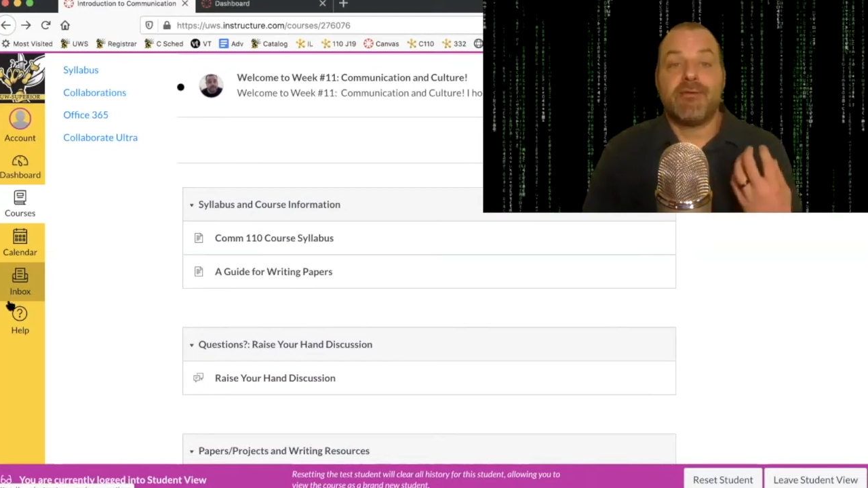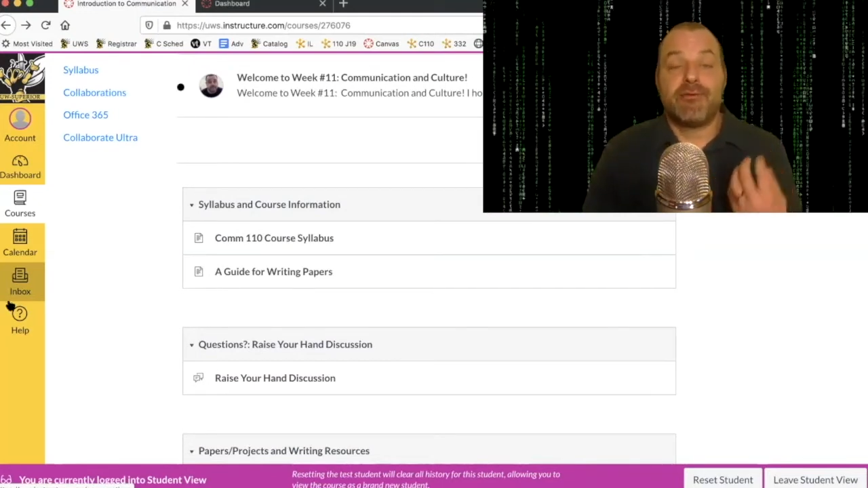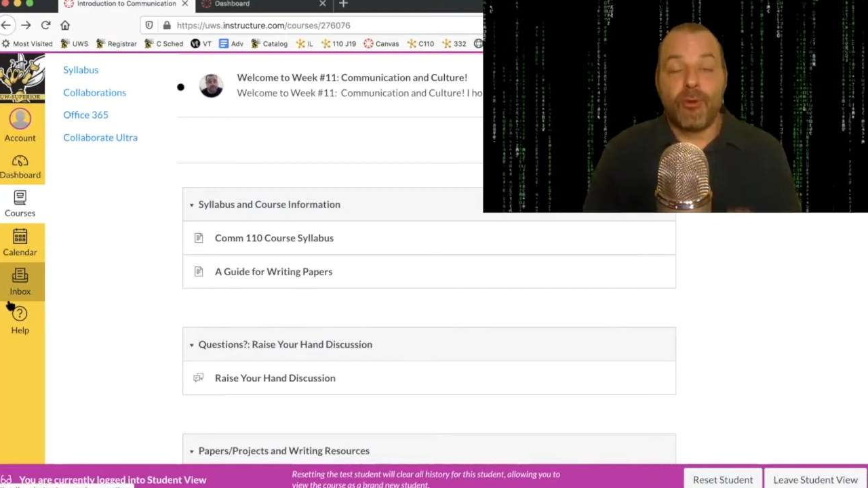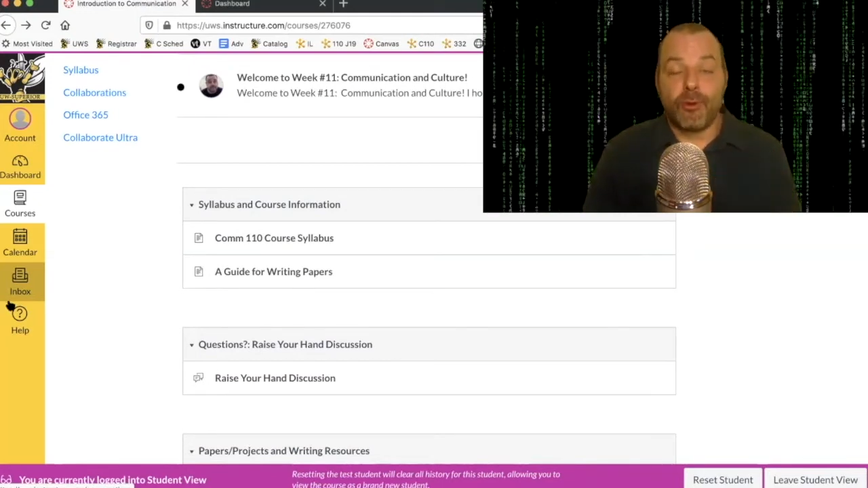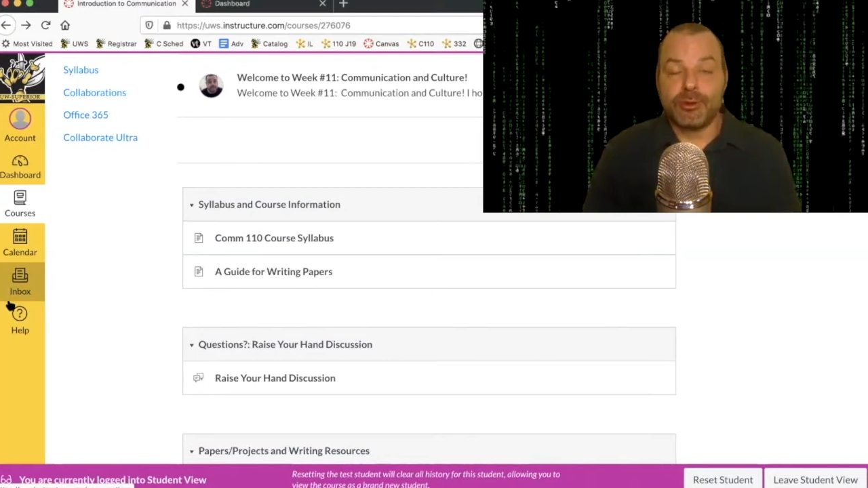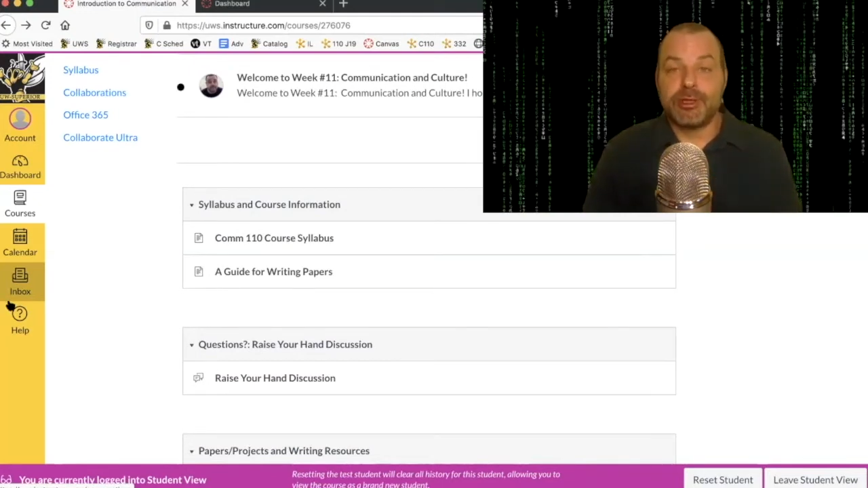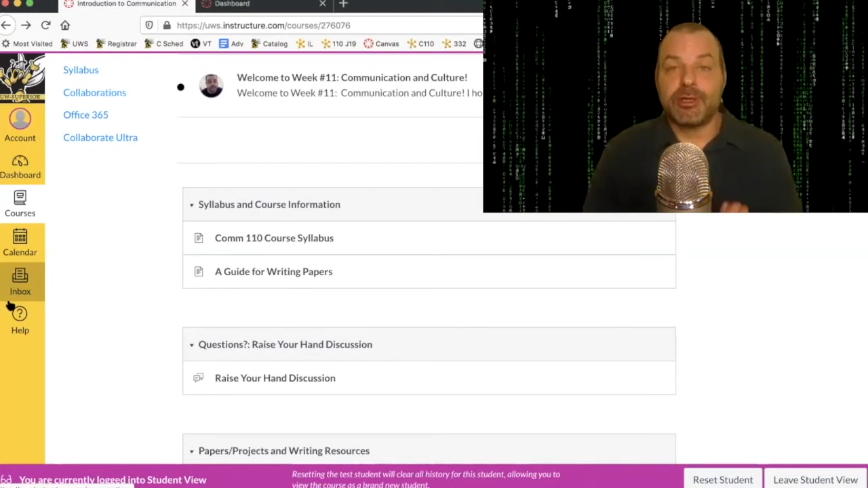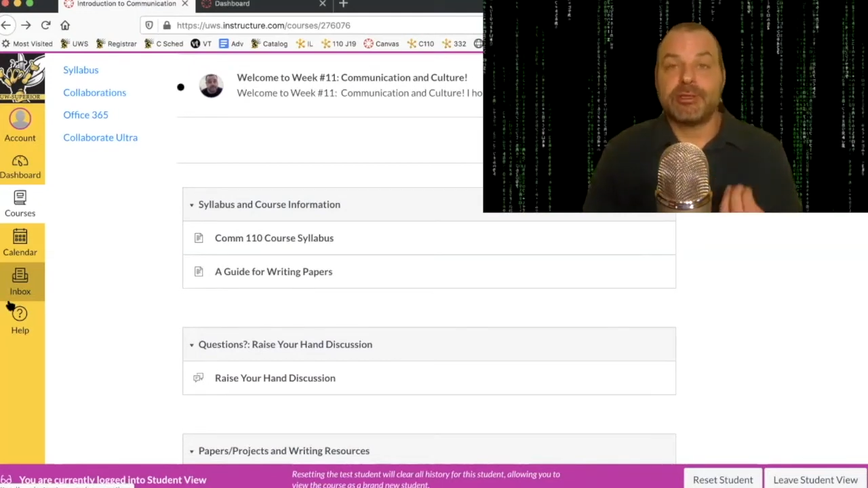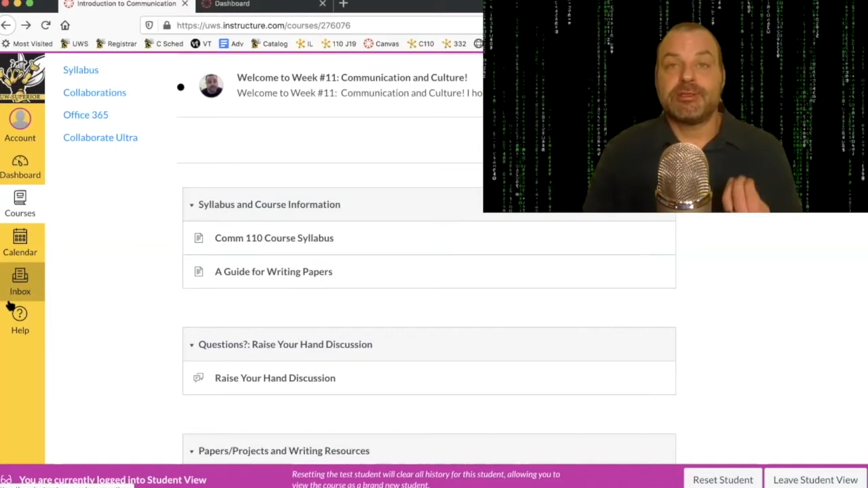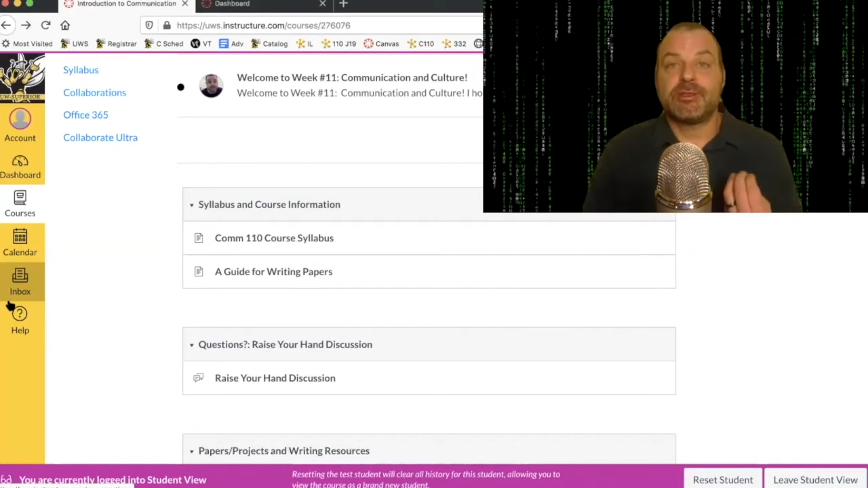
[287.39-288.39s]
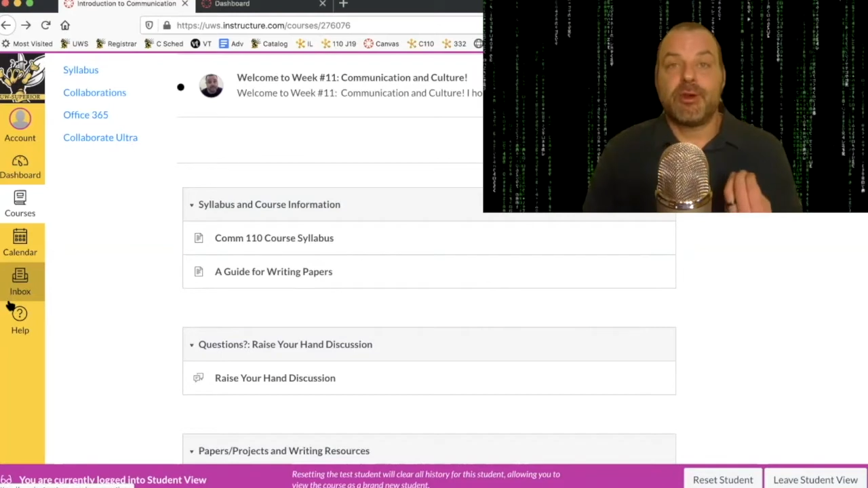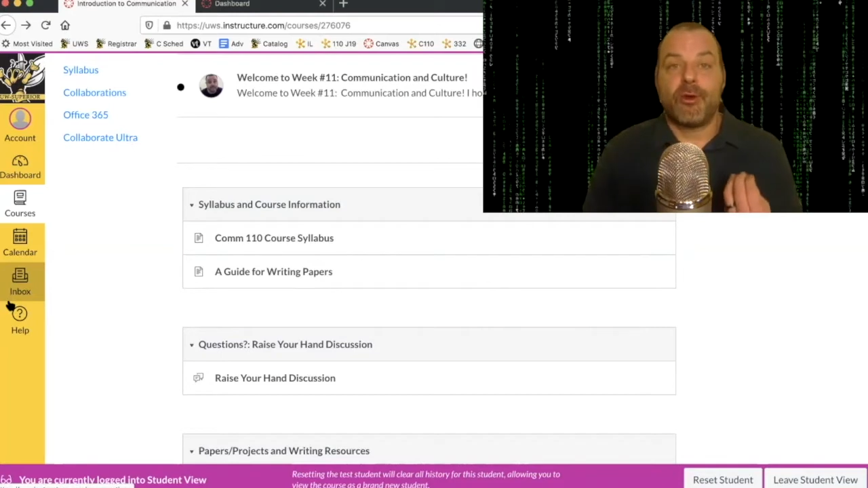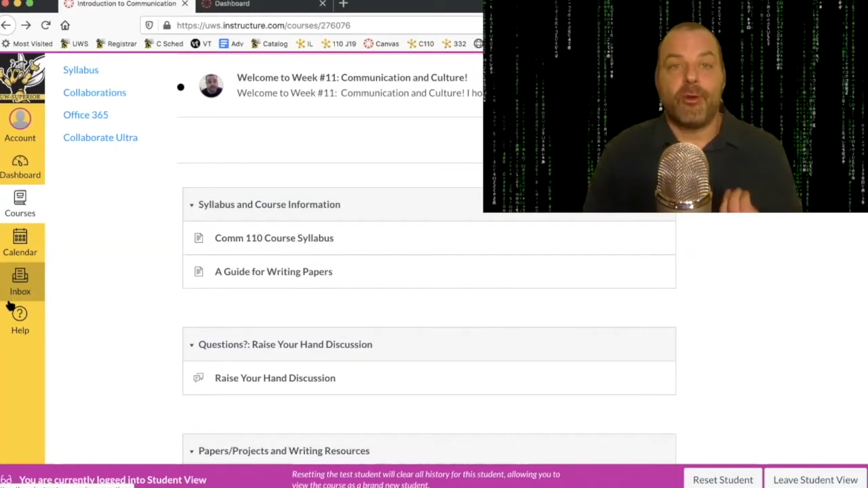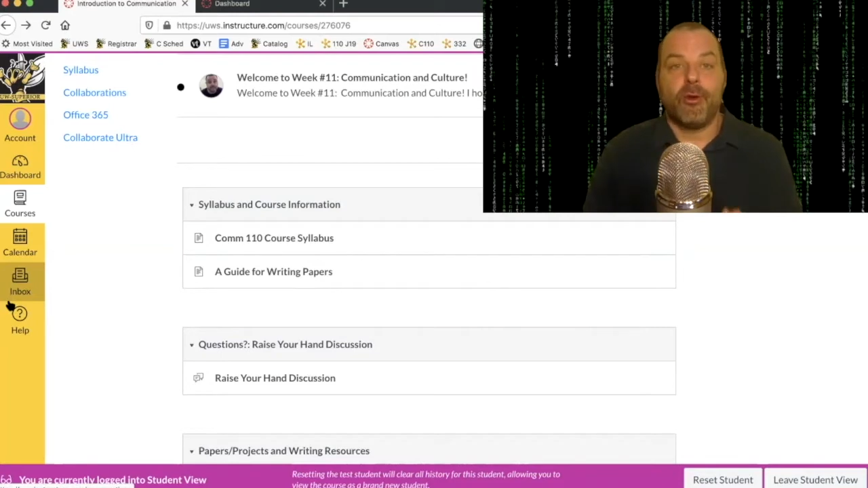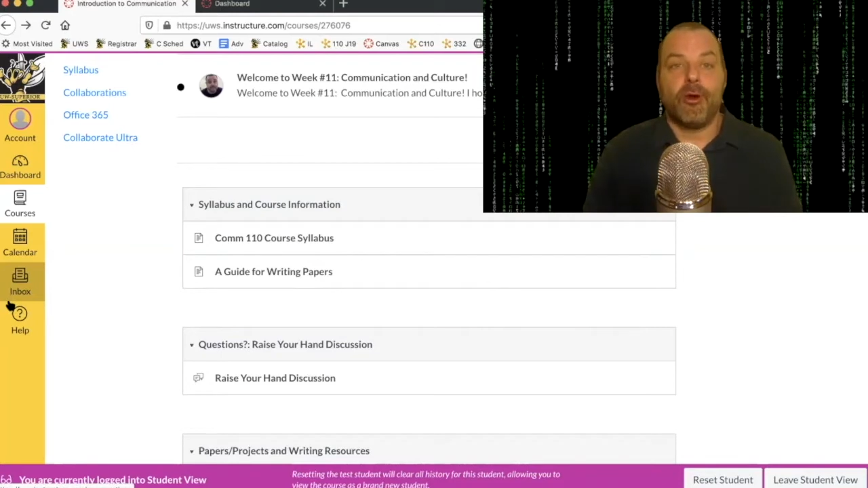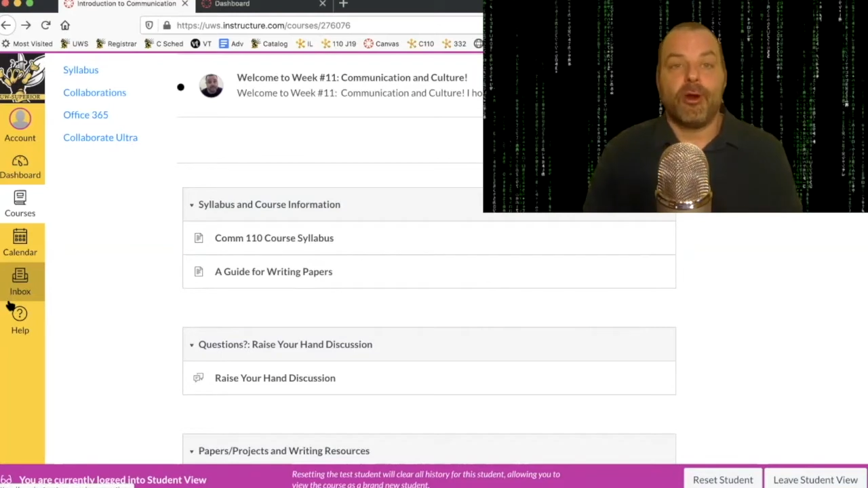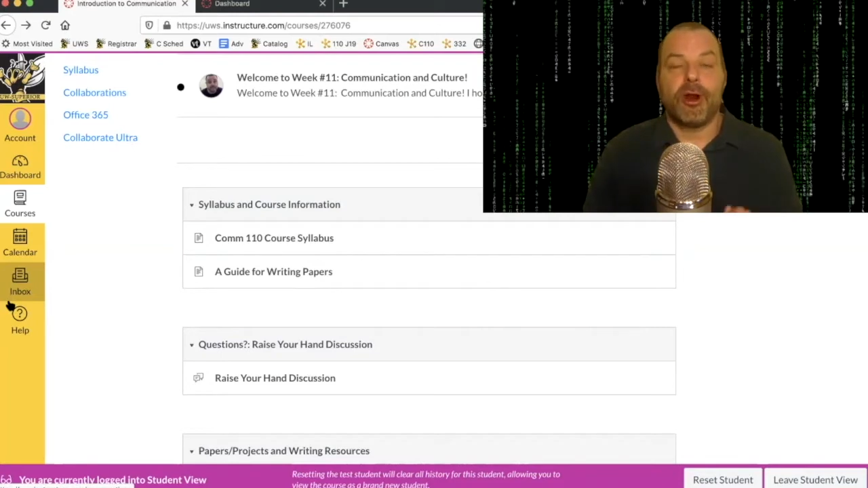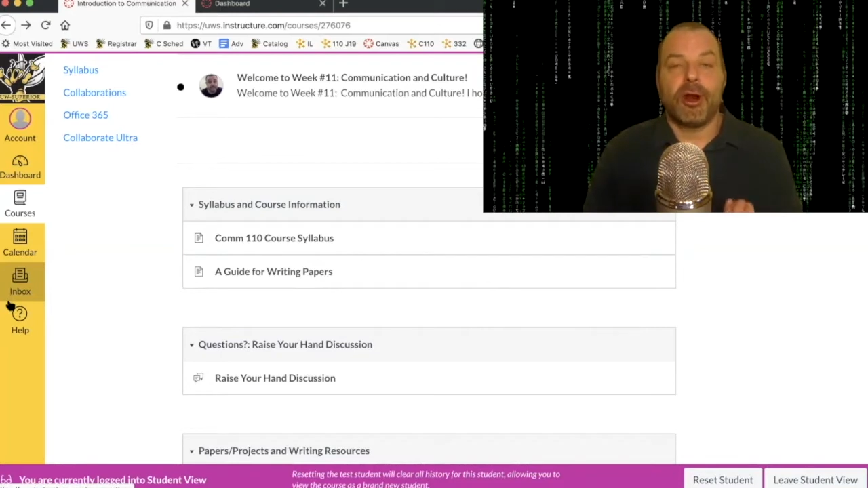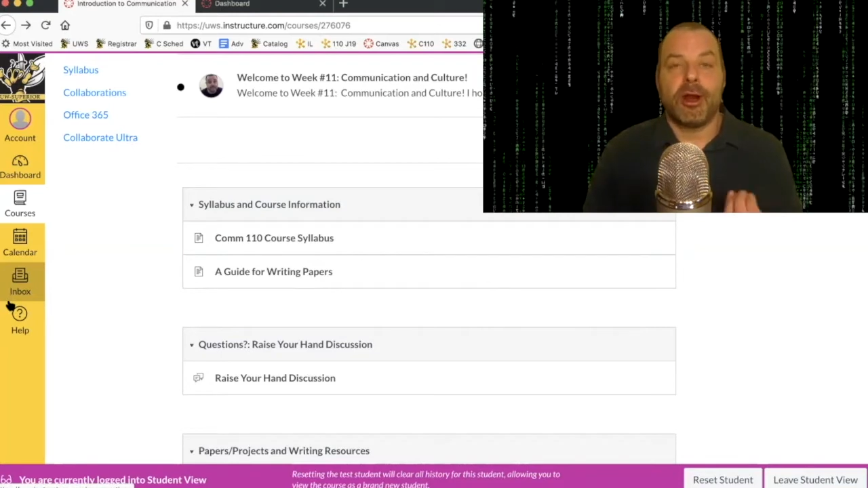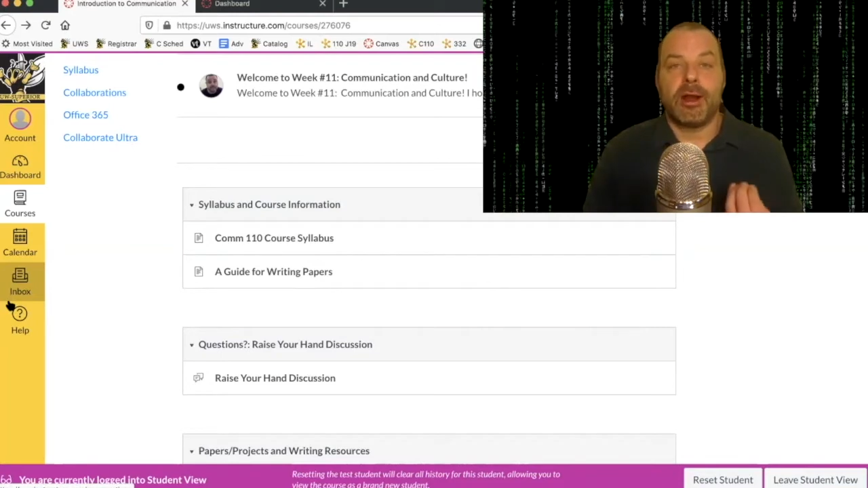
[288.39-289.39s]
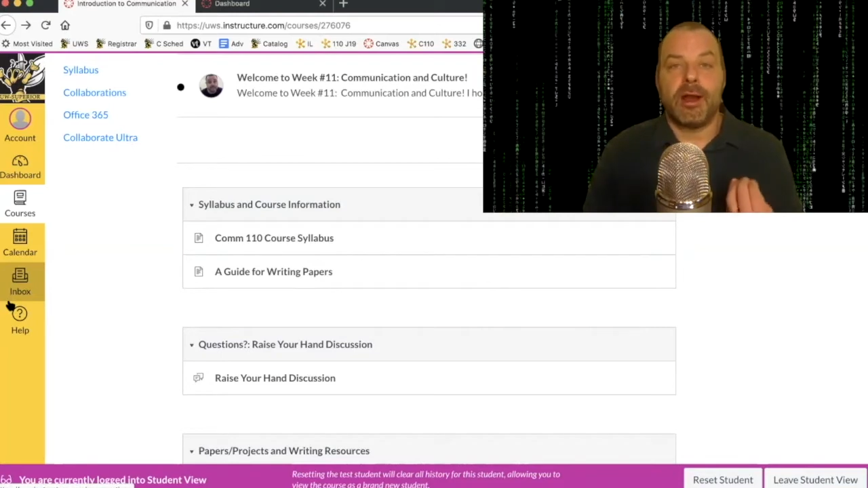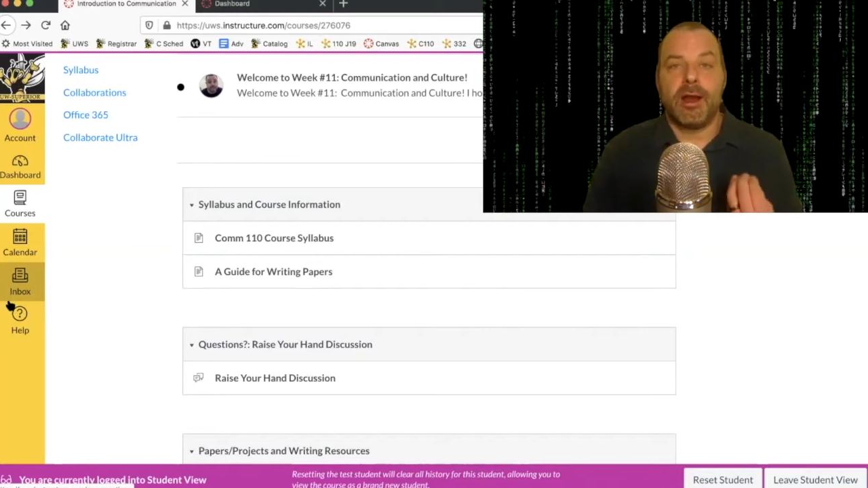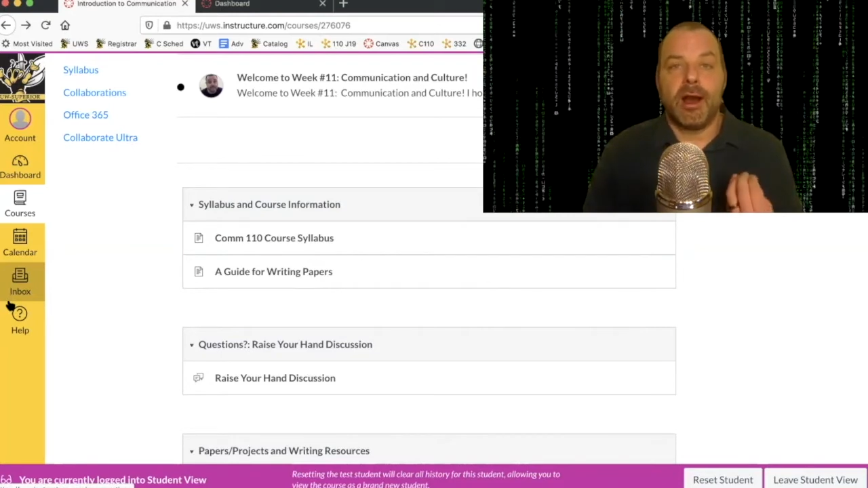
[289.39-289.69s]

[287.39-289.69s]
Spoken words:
folders or